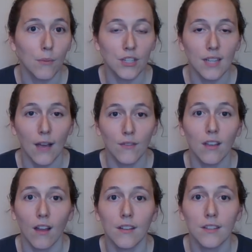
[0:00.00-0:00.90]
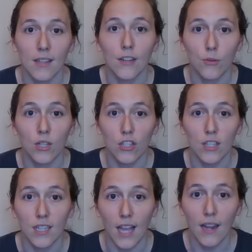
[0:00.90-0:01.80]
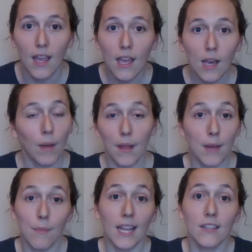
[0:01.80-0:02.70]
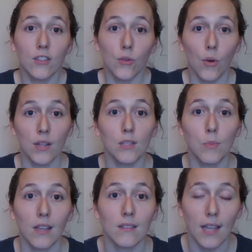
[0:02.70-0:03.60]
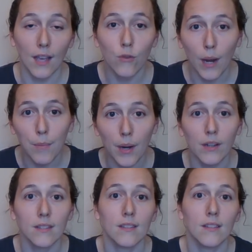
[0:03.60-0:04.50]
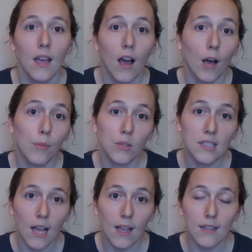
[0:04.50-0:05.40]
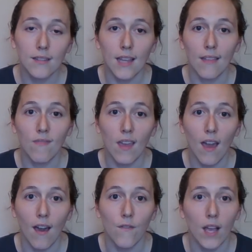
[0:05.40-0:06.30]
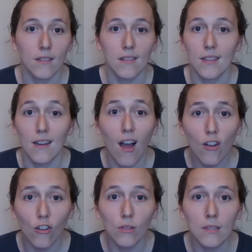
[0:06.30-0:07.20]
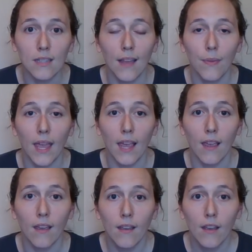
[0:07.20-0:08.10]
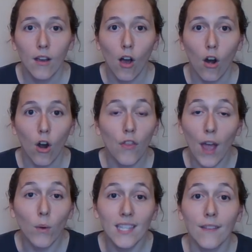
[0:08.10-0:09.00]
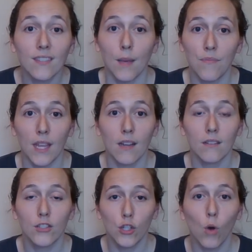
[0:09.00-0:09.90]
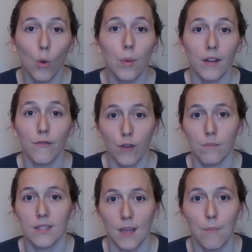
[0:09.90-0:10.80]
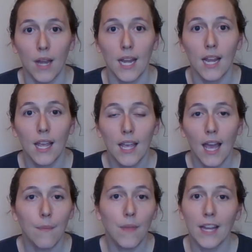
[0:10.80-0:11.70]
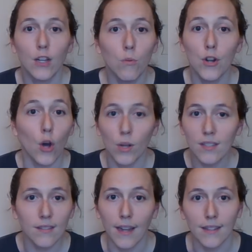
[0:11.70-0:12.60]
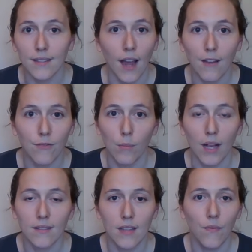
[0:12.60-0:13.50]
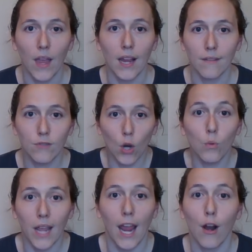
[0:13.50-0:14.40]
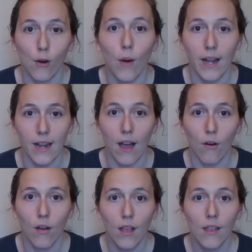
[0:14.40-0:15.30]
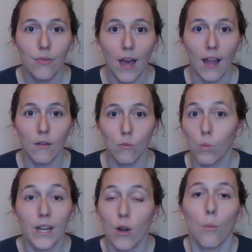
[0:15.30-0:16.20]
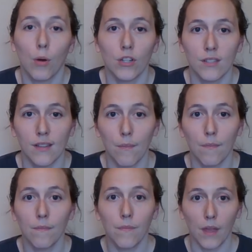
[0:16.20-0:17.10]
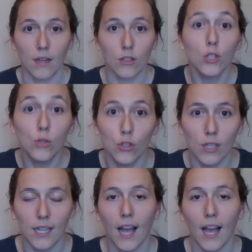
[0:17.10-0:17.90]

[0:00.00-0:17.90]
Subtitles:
We just haven't gotten into that tradition yet. My kids don't notice because they have grandparents on both sides, and they have aunts and uncles, and they always have something to open from somebody, and they don't notice that it's not from us, and they don't care right now that we don't purchase them things usually.